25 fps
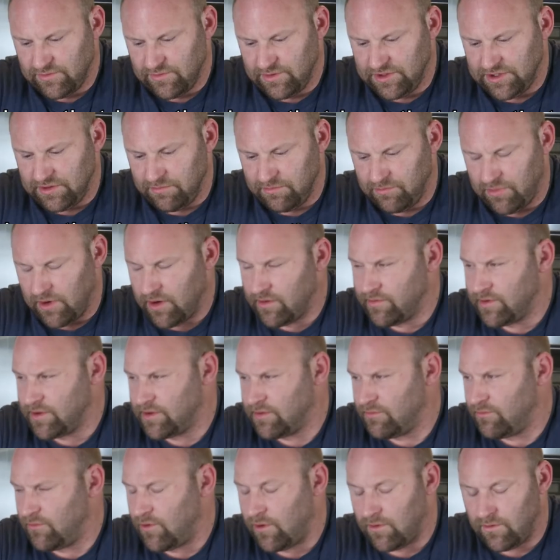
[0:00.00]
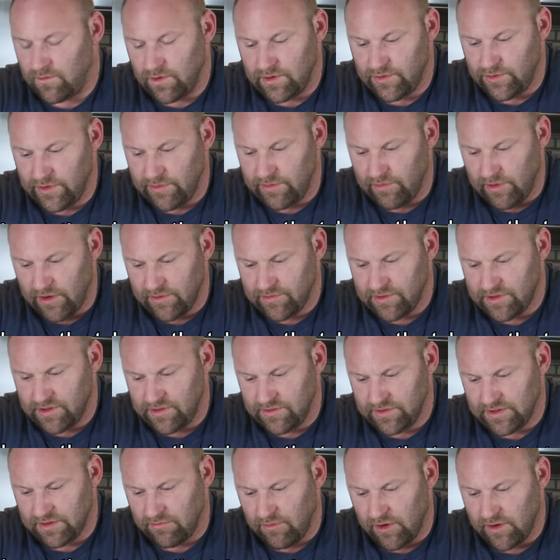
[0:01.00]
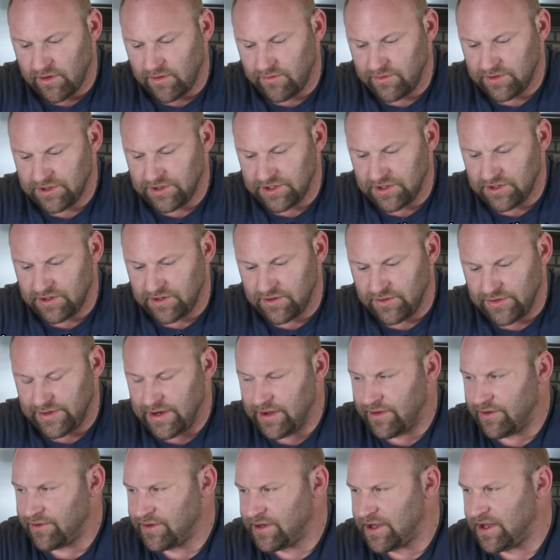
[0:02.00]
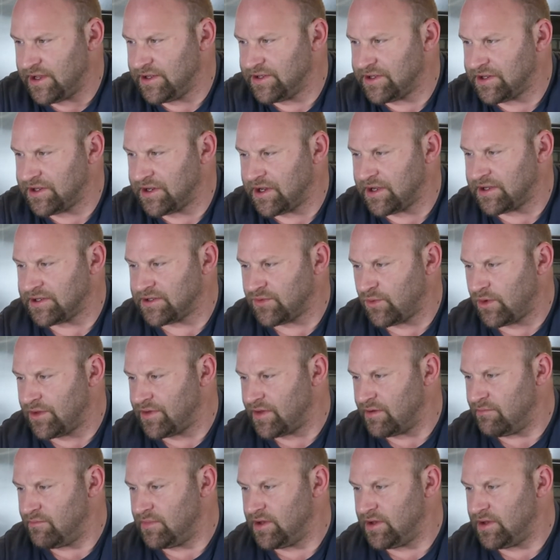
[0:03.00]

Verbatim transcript: We should barbecue. Well, when we barbecue tomorrow, we should do another taste test with a